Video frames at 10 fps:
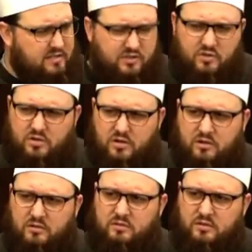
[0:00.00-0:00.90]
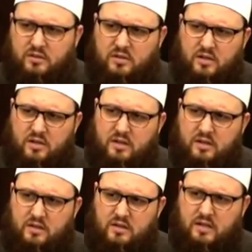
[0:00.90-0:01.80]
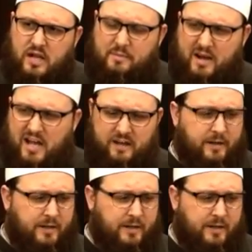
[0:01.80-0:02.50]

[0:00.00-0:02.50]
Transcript: sure. Am I